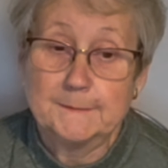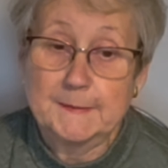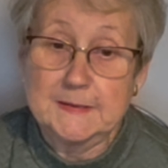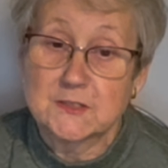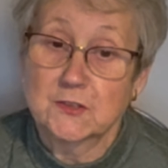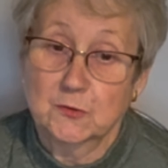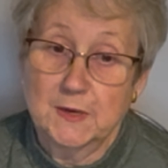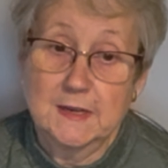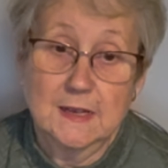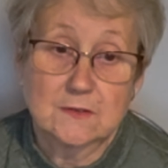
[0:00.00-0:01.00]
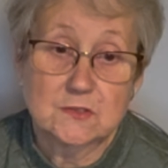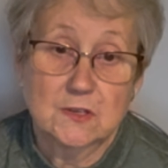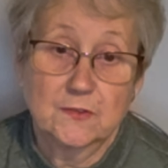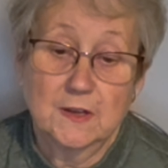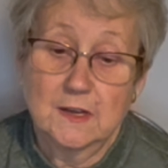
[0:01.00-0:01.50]
into the greenhouse,
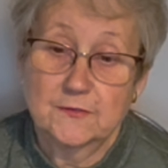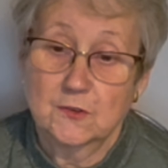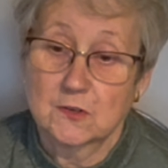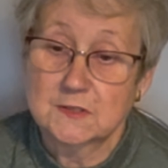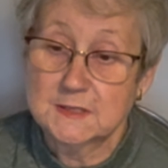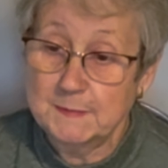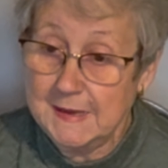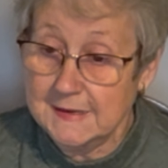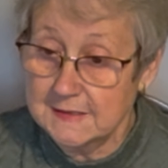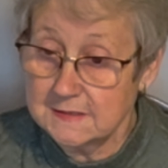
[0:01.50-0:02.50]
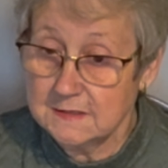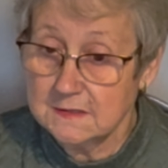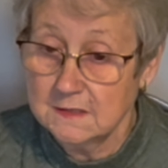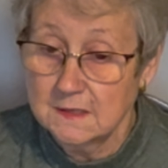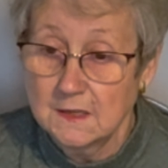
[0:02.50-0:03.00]
so that I've got
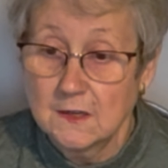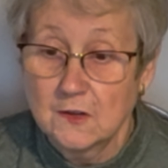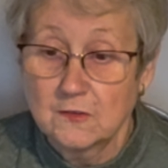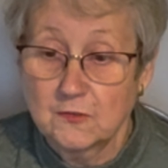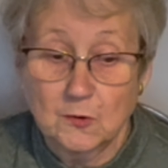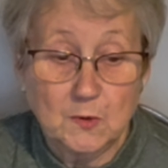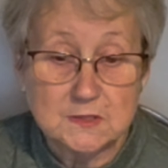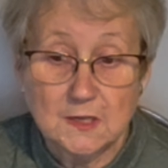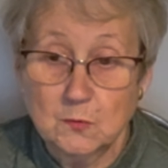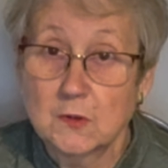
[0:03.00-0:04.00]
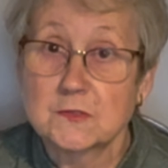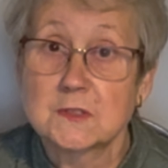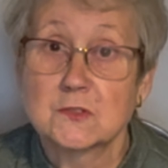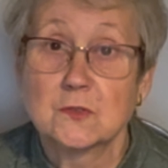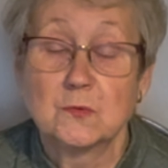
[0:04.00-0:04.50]
space for what I want
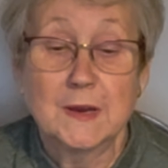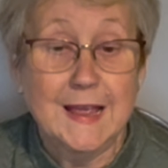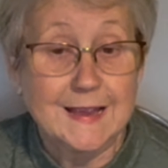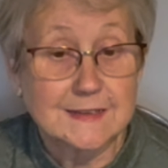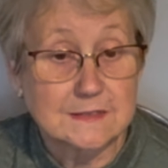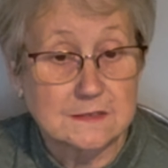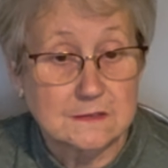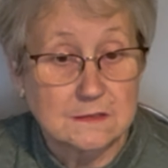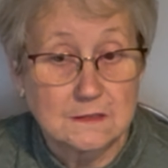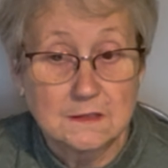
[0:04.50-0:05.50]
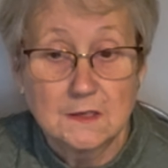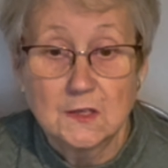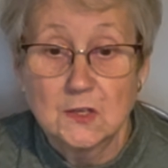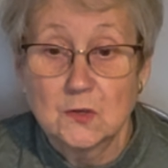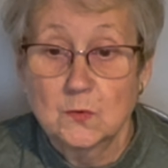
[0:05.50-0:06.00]
to do next,
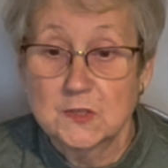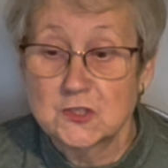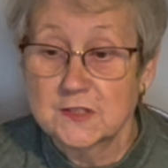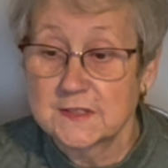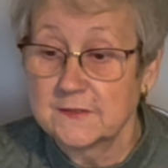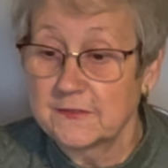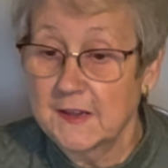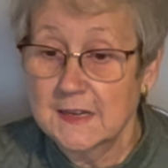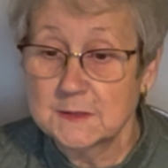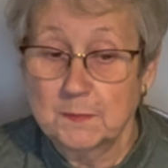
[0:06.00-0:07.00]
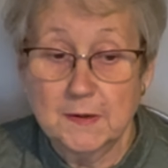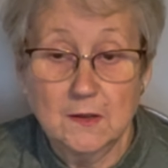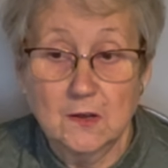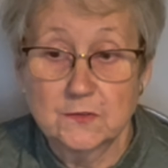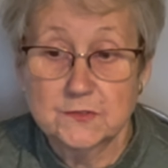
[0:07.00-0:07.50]
which is in fact
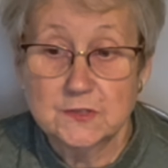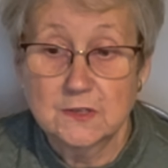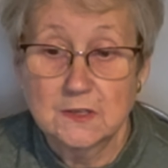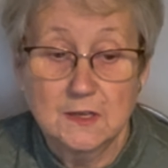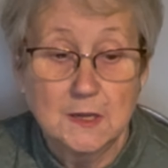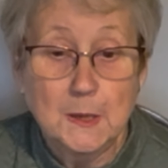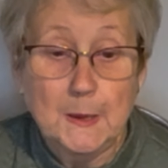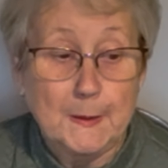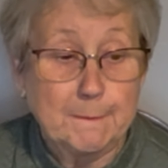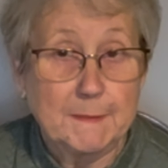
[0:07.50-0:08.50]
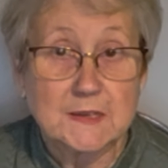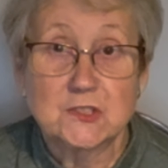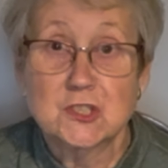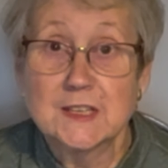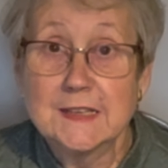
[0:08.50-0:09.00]
plant my
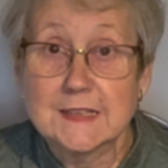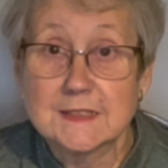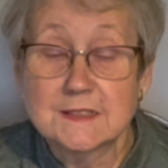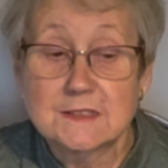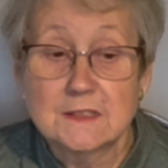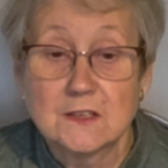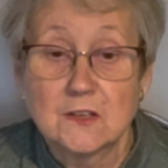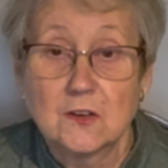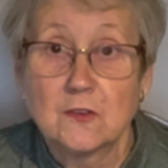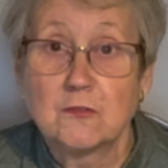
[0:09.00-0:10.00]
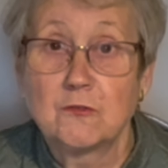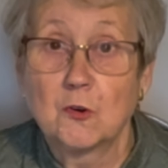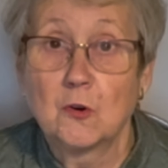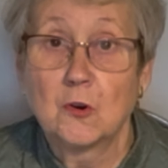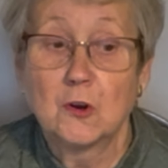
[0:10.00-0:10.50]
chilies
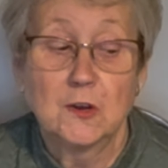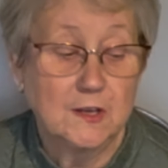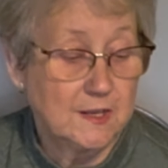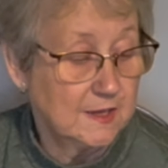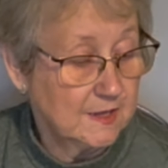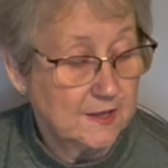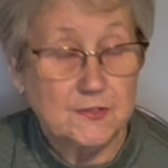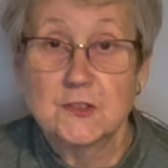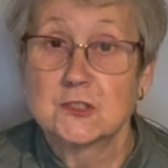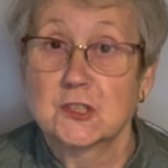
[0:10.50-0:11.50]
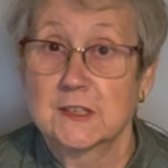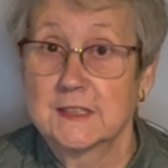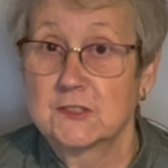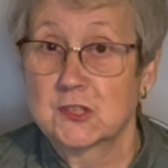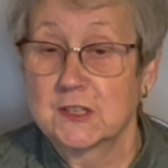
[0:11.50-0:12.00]
for the chili